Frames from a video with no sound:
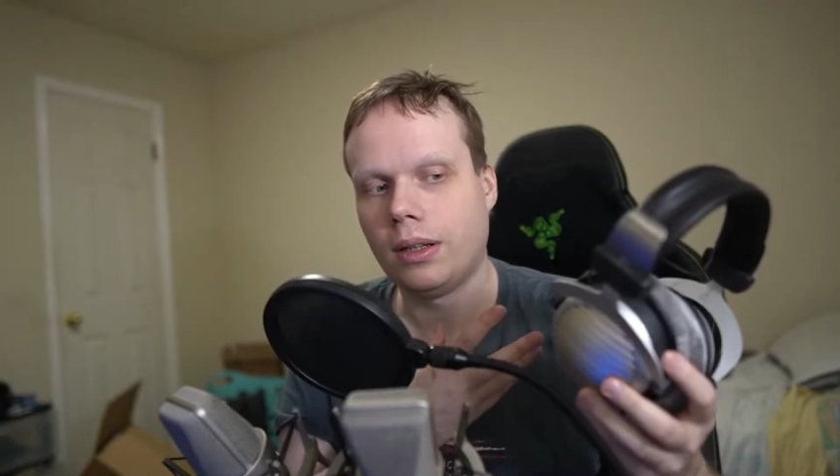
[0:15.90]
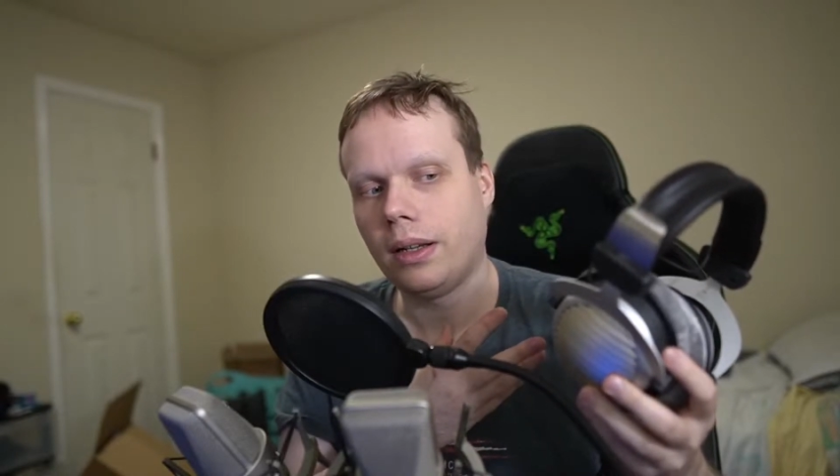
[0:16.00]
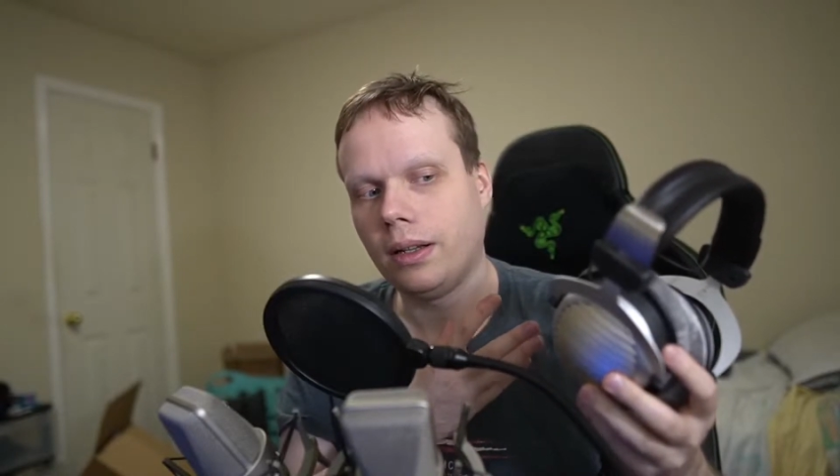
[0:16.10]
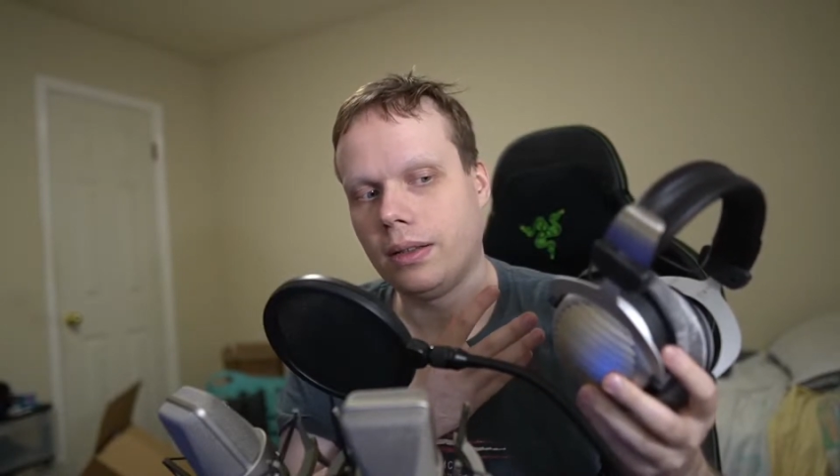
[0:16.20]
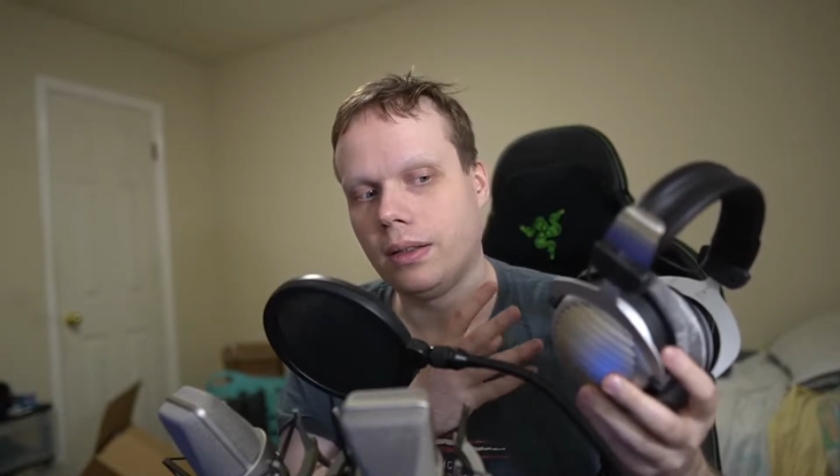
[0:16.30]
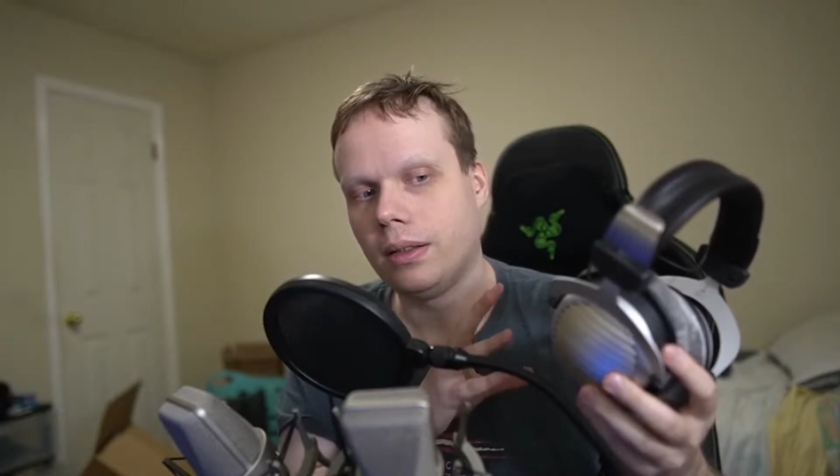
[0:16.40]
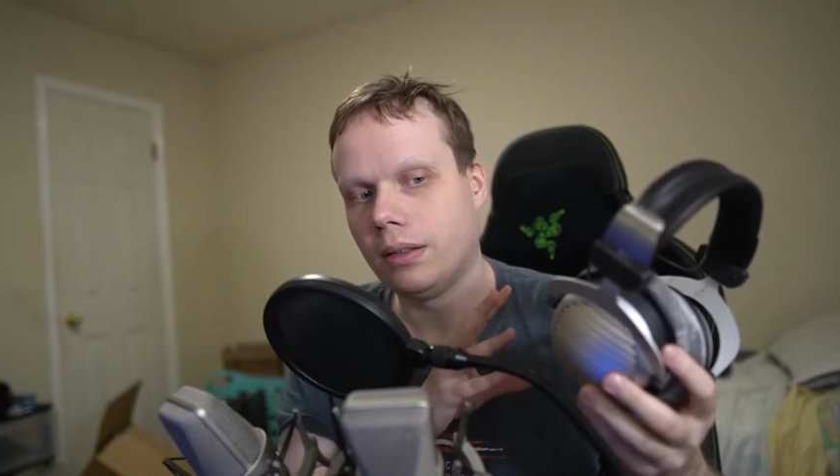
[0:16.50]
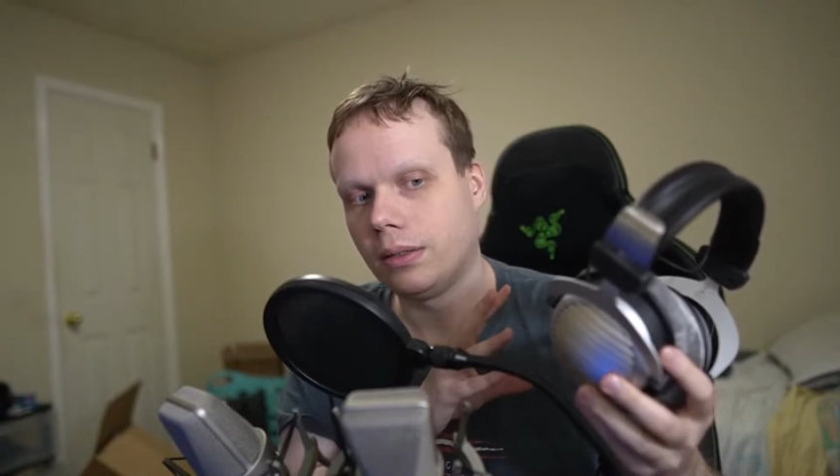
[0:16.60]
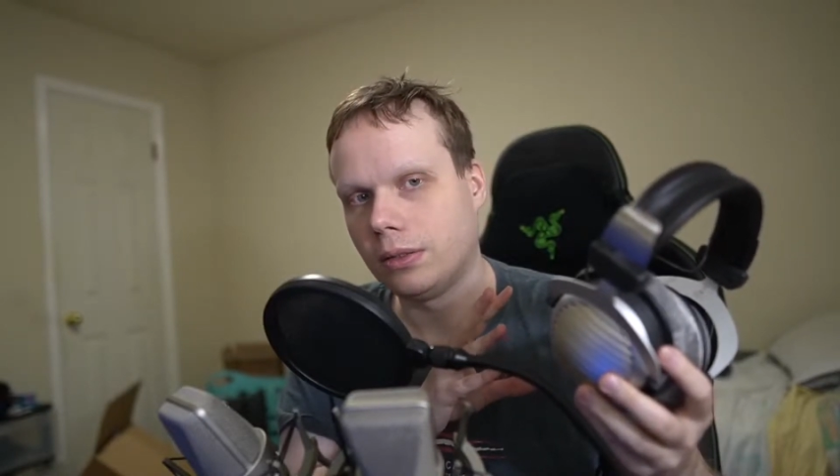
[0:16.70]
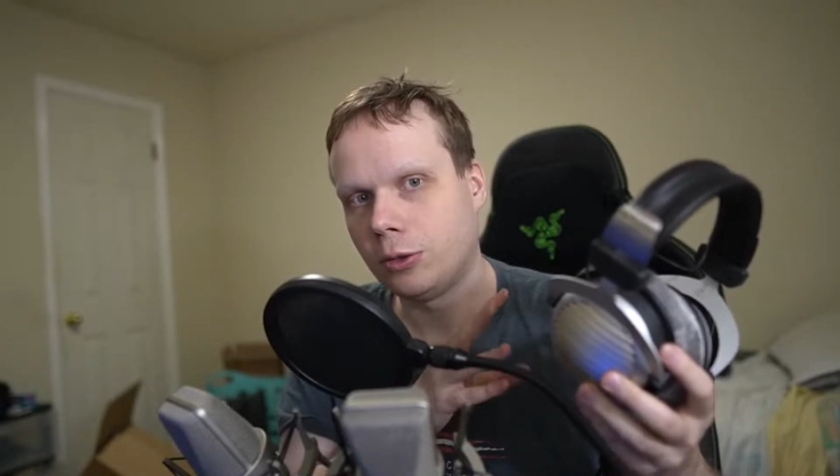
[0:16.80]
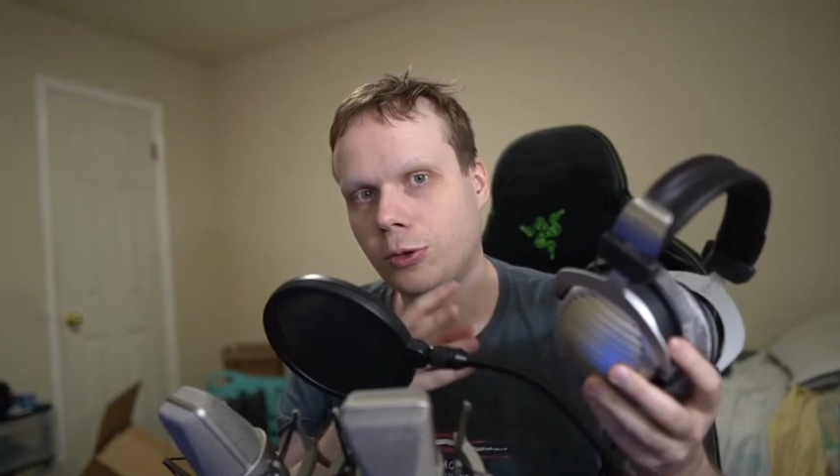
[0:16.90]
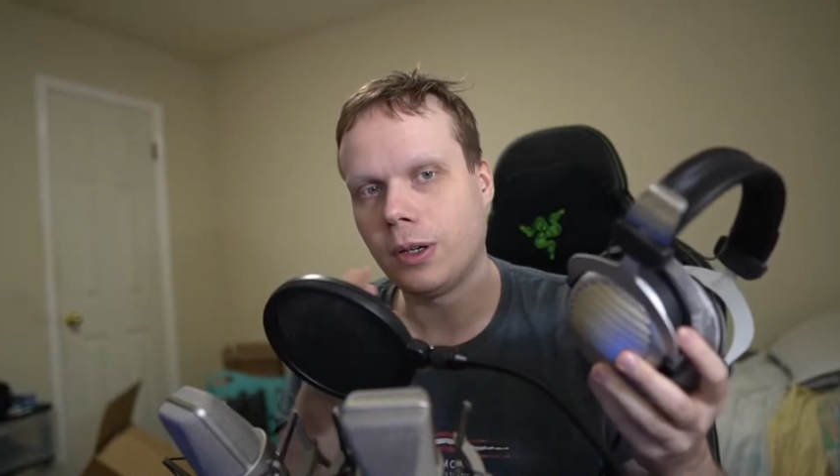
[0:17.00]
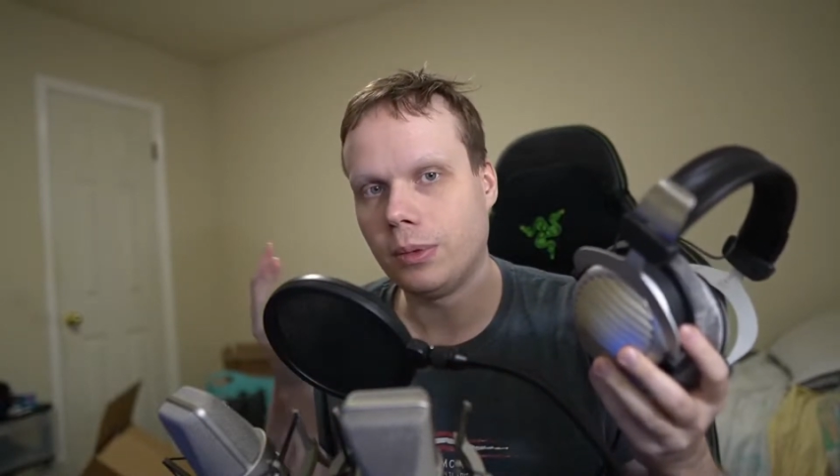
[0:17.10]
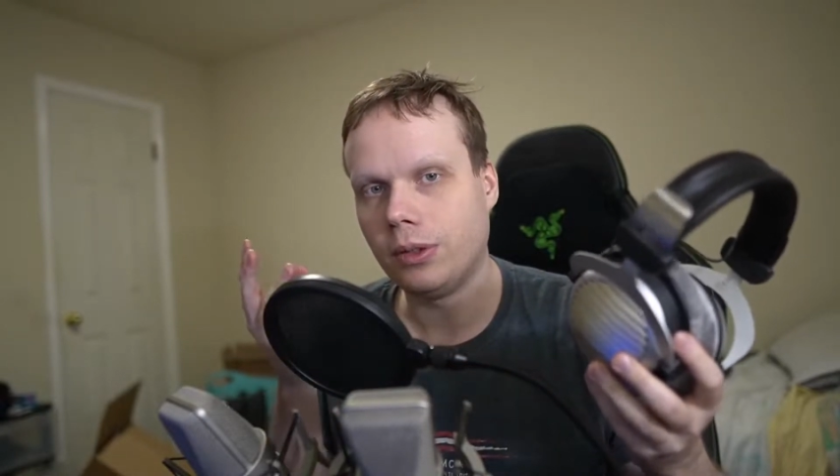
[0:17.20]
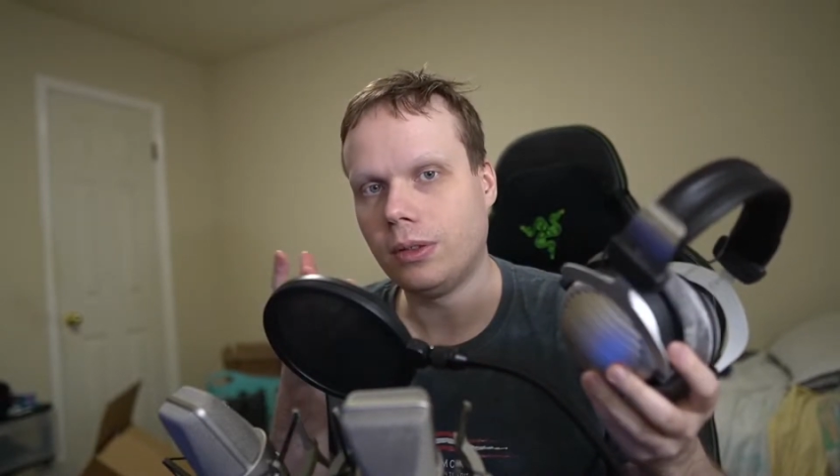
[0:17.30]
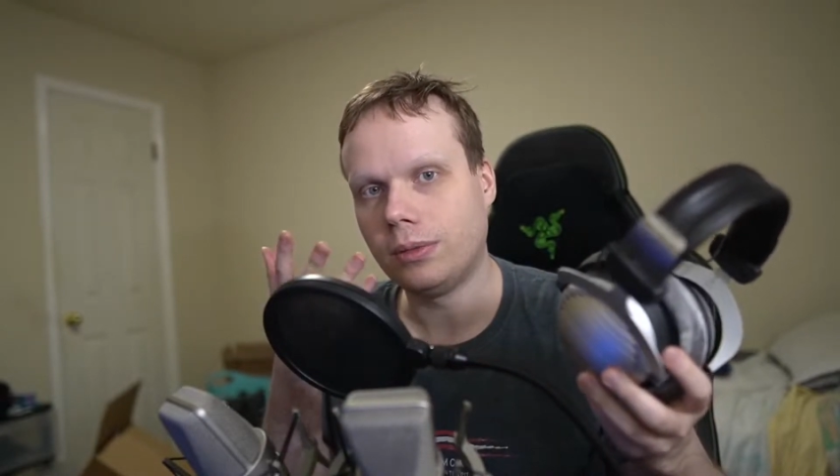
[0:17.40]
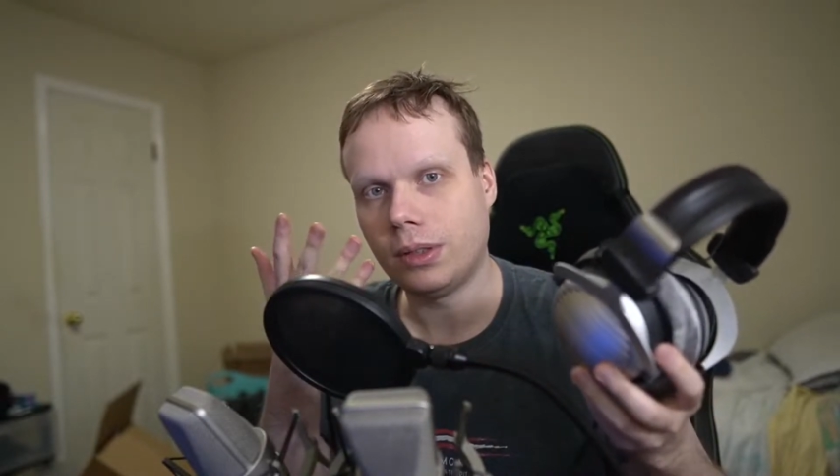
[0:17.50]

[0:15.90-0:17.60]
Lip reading: and the treble